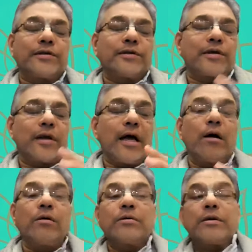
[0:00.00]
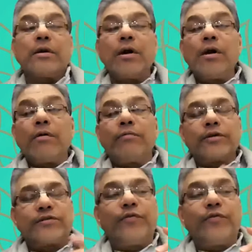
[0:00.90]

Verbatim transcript: This cloud was